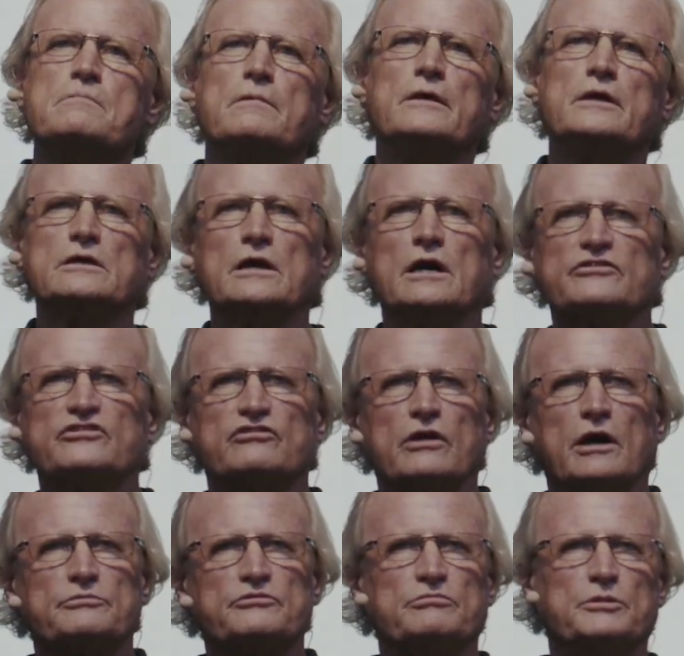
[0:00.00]
And God
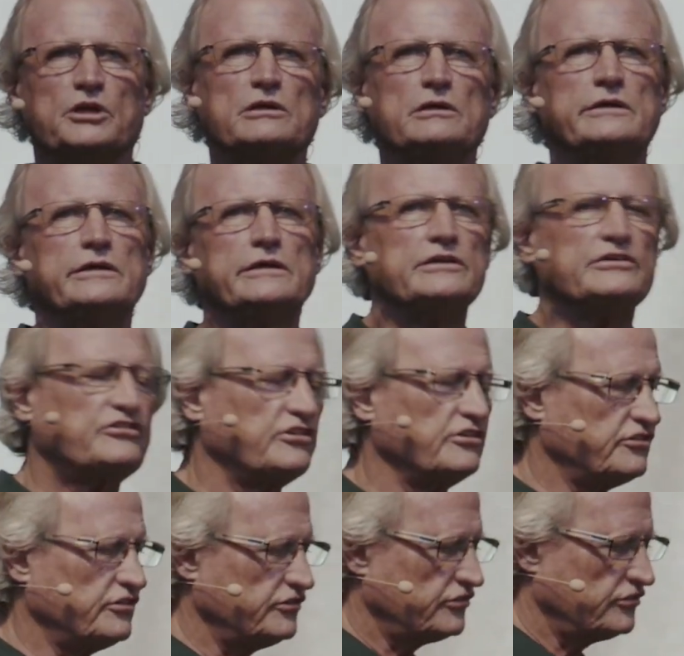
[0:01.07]
stops me and he says
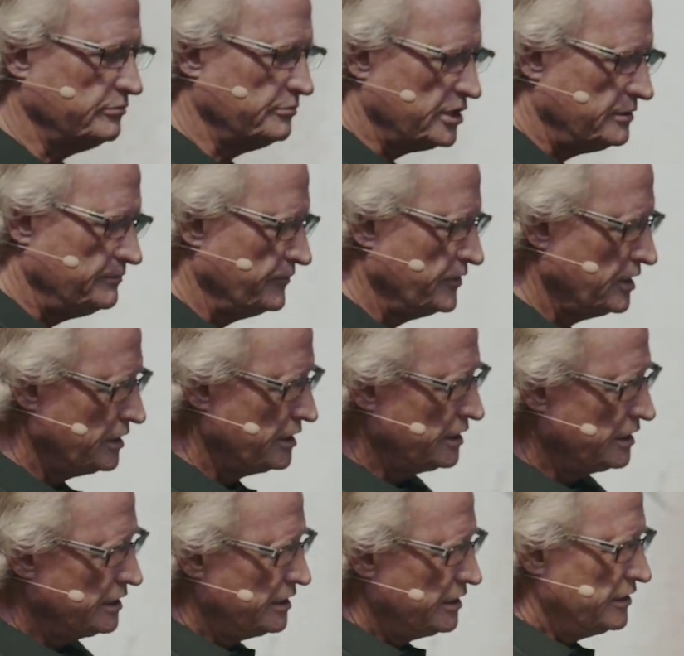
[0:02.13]
this to me.
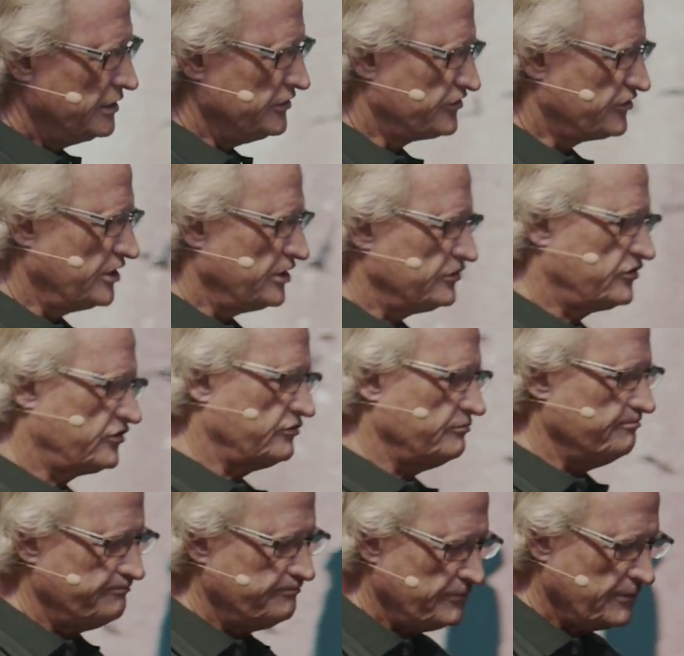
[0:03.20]
He says,
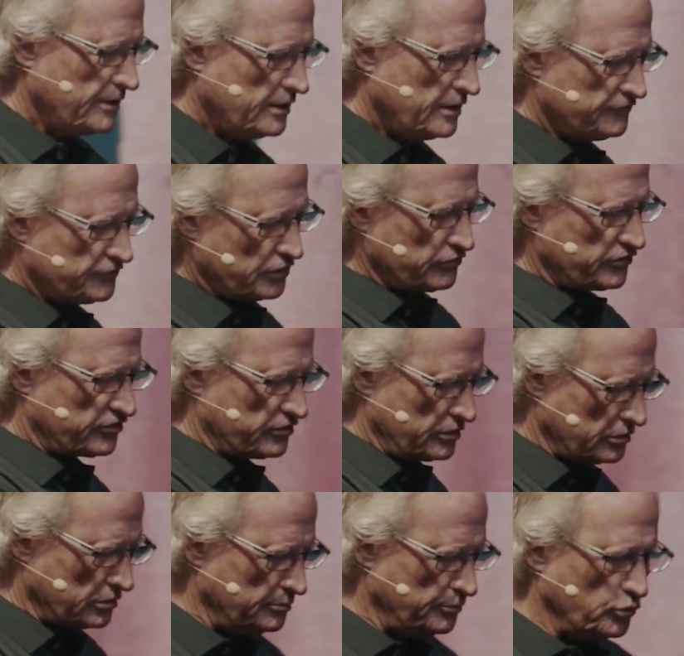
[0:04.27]
if there was a
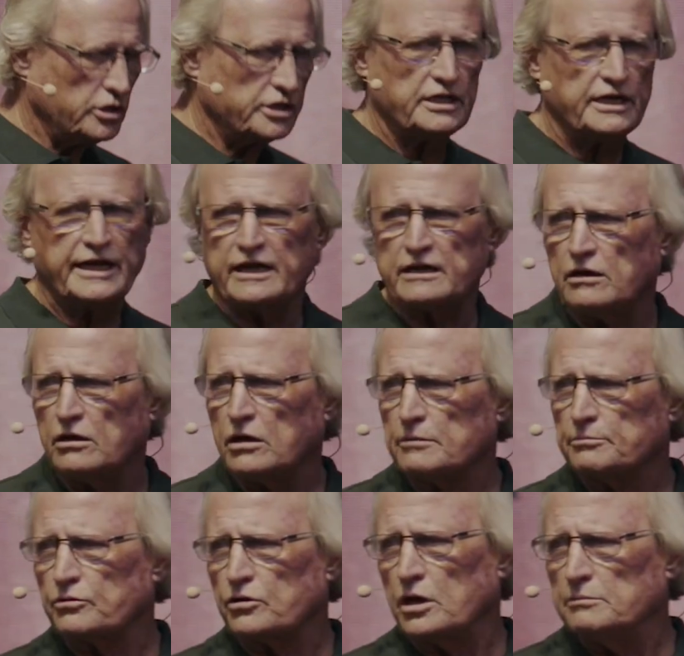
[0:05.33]
little boy that had a heart
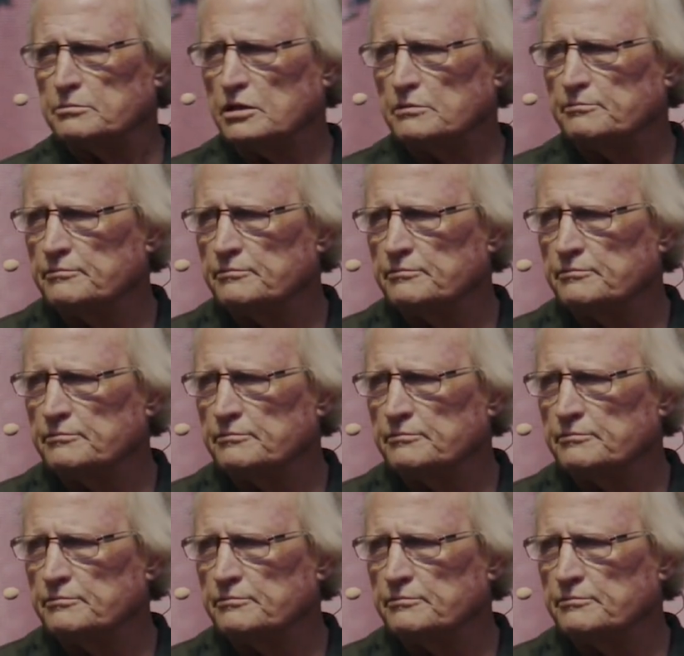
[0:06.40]
problem,